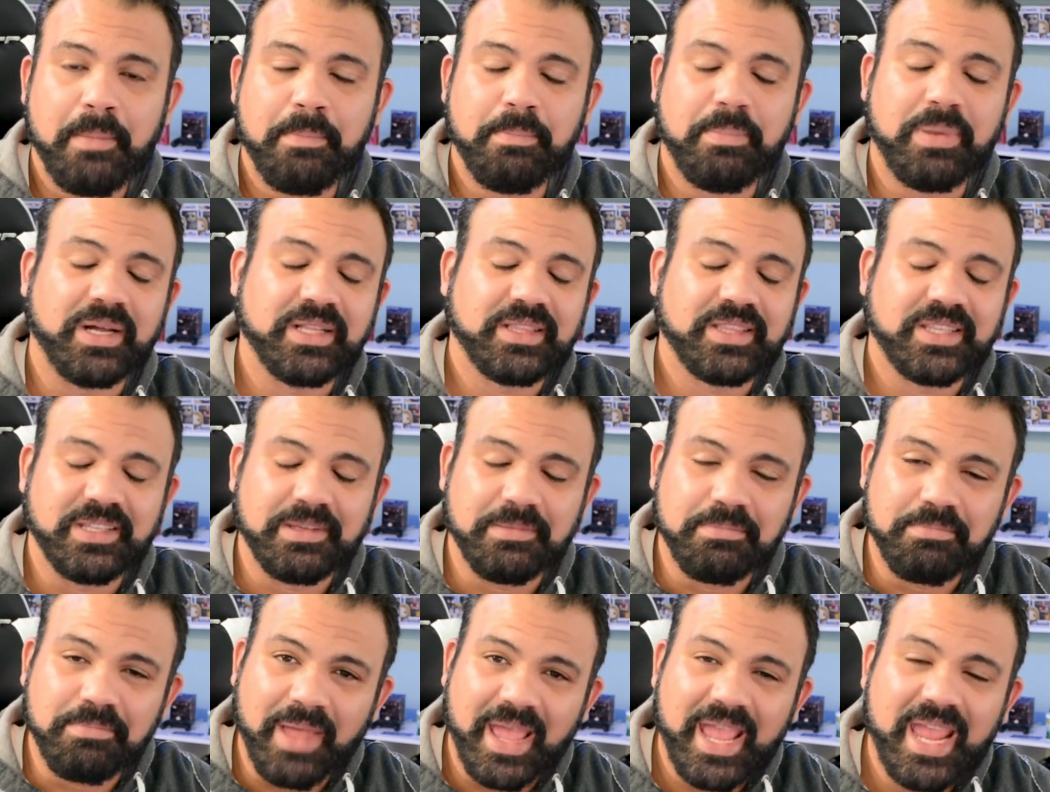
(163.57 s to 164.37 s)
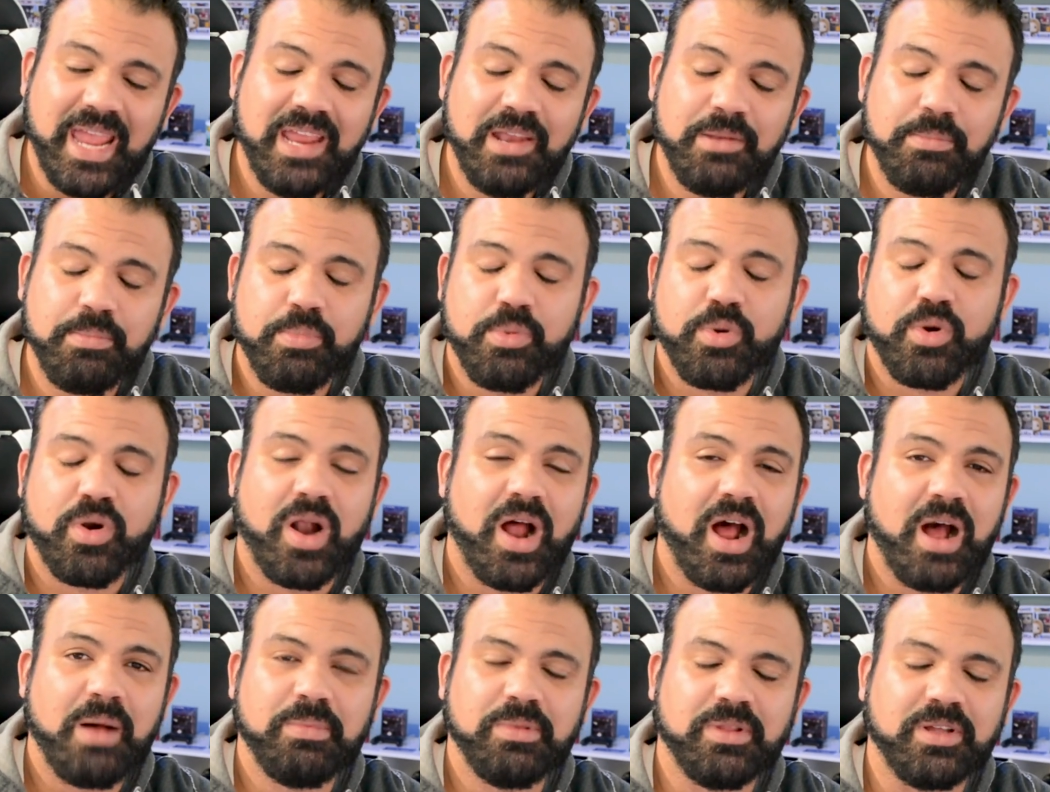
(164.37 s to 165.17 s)
but the main
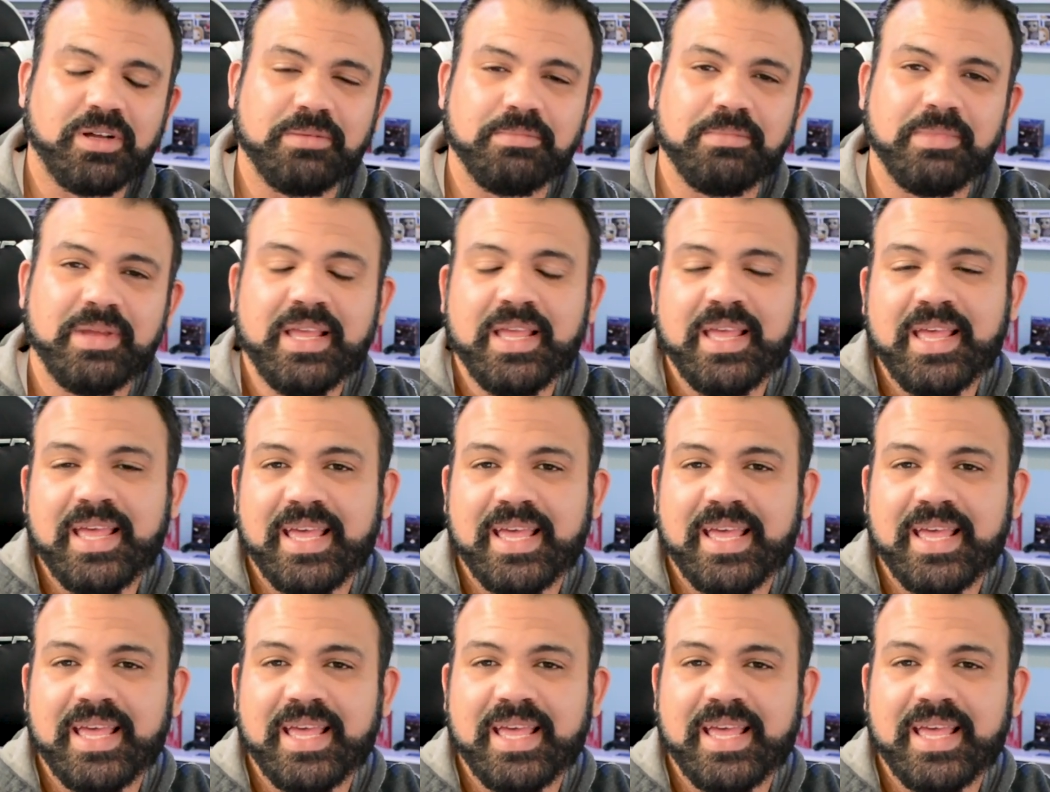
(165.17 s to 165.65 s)
problem